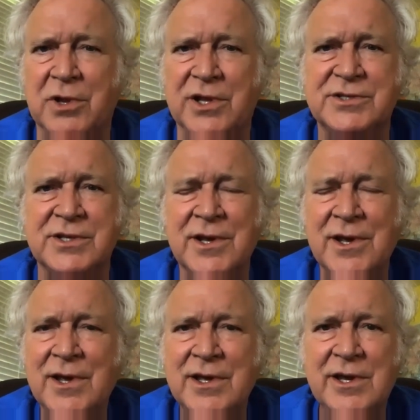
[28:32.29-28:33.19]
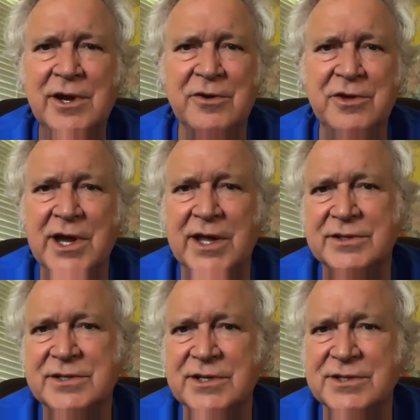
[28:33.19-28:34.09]
Plus, you know, you got
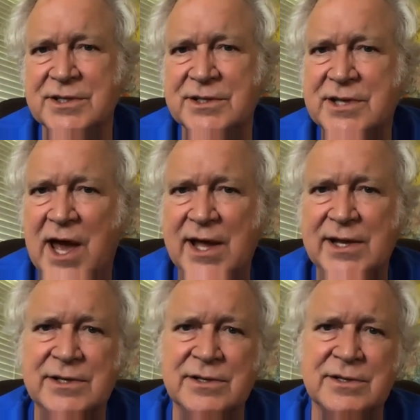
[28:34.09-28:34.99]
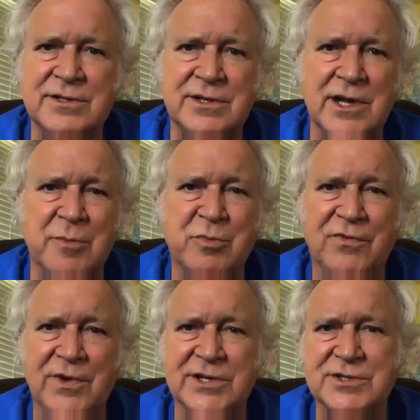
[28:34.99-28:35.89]
the Tennessee Titans, you got
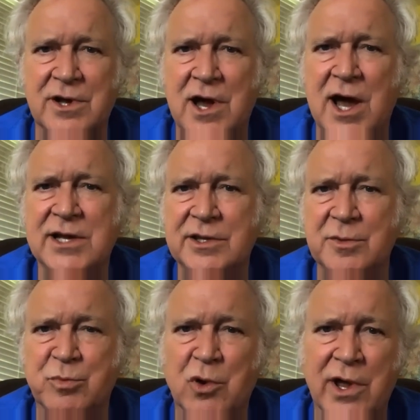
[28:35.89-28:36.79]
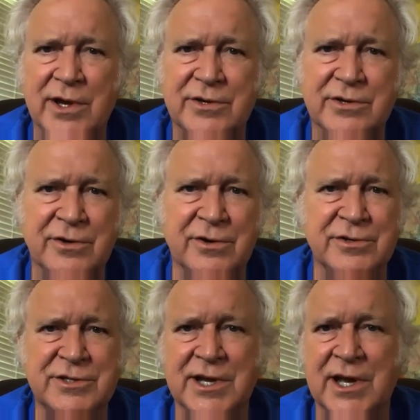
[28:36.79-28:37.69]
professional hockey, the
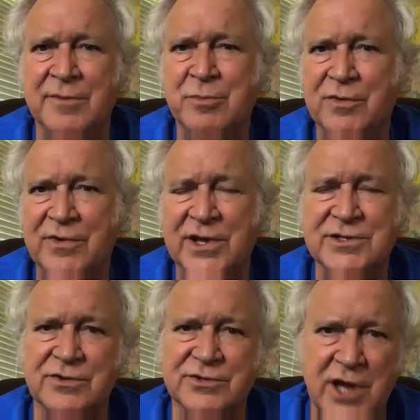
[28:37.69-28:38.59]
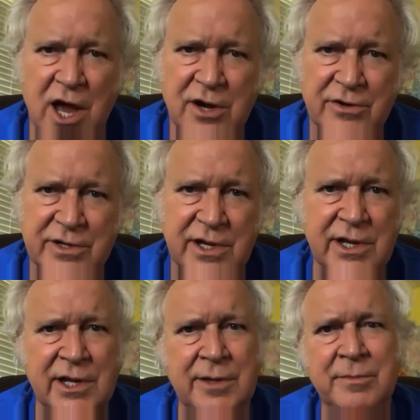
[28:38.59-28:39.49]
Predators, you got a professional soccer
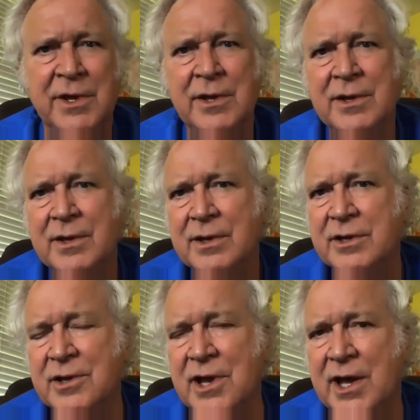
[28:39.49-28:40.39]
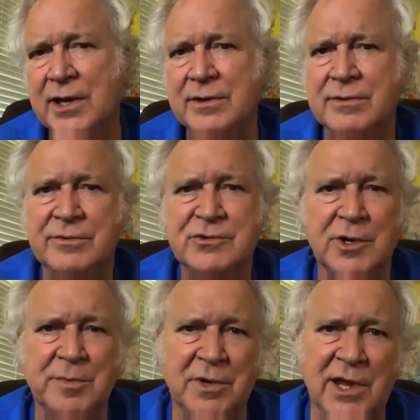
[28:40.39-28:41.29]
team, you got
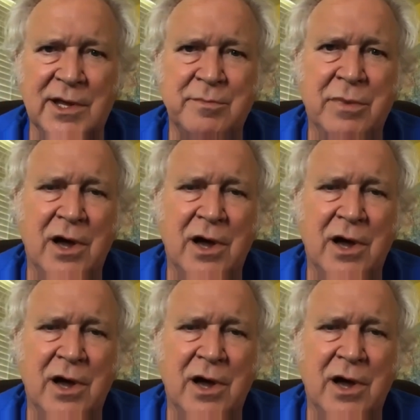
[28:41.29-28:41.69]
Triple A